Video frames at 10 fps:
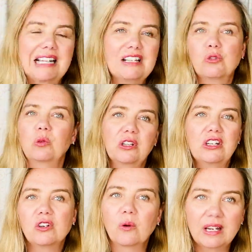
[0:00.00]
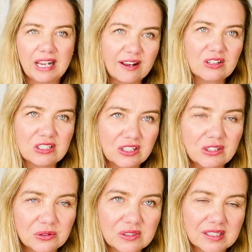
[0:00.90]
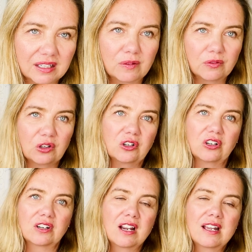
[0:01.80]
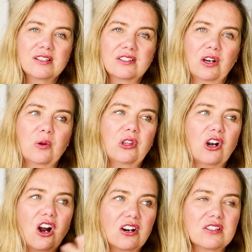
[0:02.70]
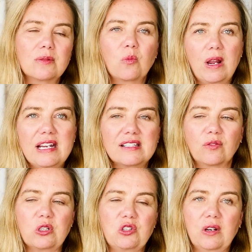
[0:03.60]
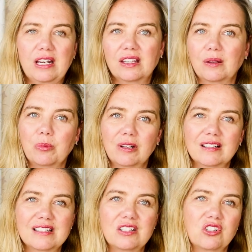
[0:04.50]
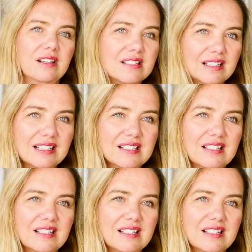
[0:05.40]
it's really annoying having to use the converter. So there are some ways in which you can get the plugs adjusted and